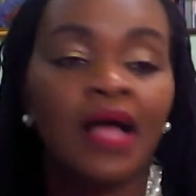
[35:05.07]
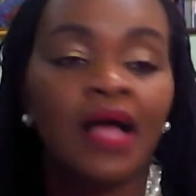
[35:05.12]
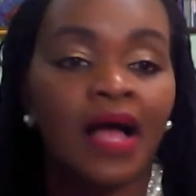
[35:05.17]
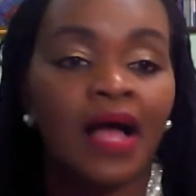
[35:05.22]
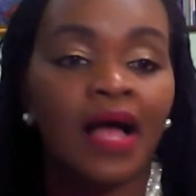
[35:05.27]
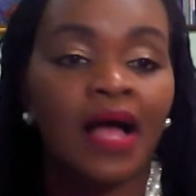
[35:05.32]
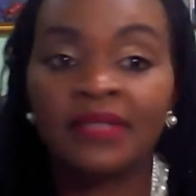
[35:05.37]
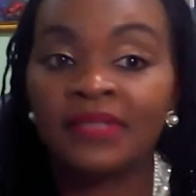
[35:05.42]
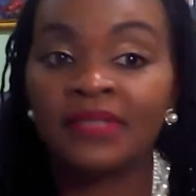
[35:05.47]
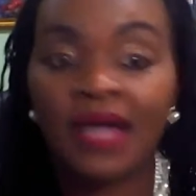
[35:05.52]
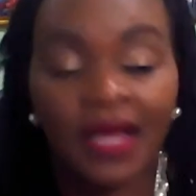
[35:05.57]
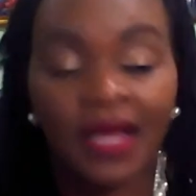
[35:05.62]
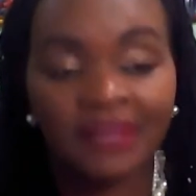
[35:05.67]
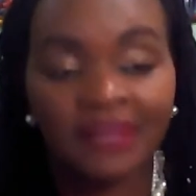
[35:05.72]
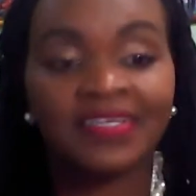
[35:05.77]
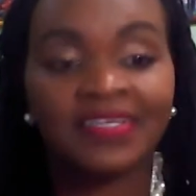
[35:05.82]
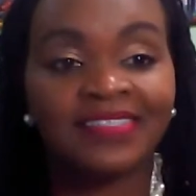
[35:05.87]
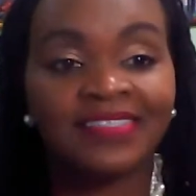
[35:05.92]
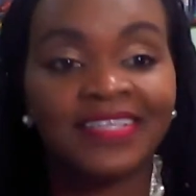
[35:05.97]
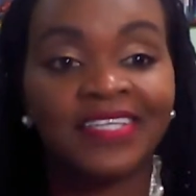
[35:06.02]
And
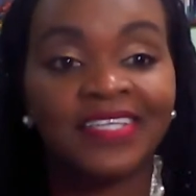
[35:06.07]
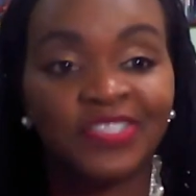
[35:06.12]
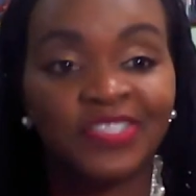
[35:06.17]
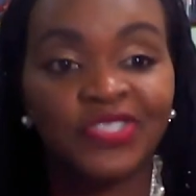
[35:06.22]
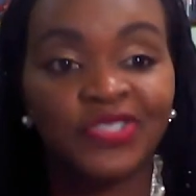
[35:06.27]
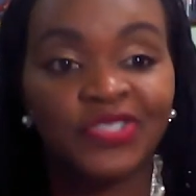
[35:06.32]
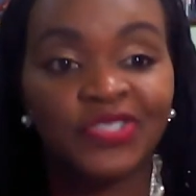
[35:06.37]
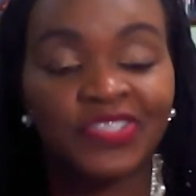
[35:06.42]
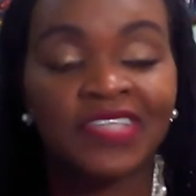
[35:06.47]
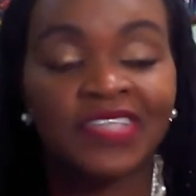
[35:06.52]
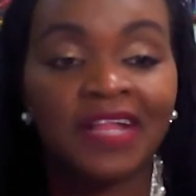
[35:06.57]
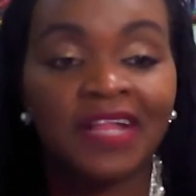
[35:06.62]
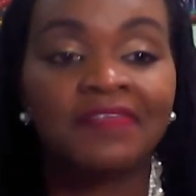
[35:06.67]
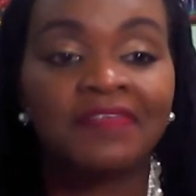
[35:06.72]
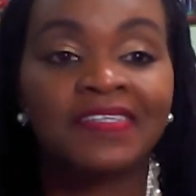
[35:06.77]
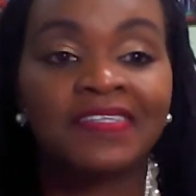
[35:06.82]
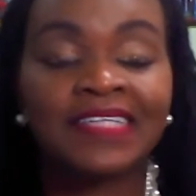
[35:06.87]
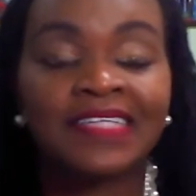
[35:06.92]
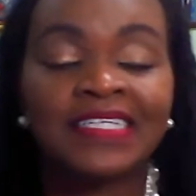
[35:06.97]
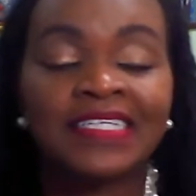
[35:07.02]
as I said, to yourself
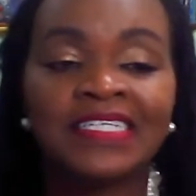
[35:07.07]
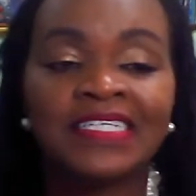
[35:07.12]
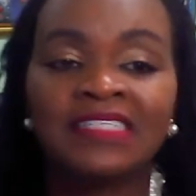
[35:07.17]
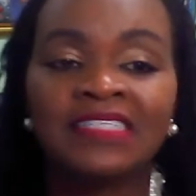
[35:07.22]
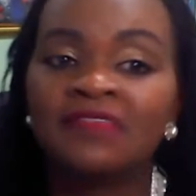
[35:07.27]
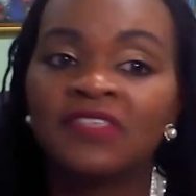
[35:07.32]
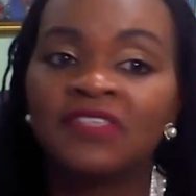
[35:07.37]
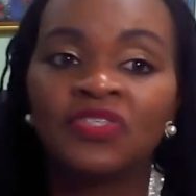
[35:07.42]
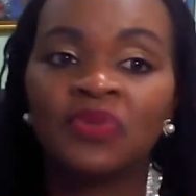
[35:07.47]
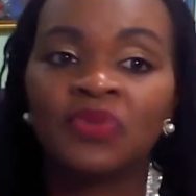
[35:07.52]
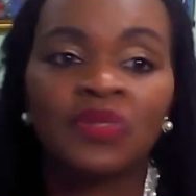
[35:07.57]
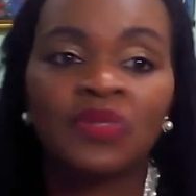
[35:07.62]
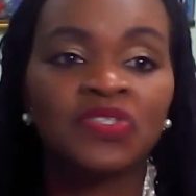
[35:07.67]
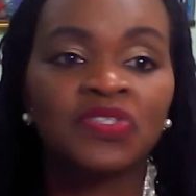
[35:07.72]
as an individual.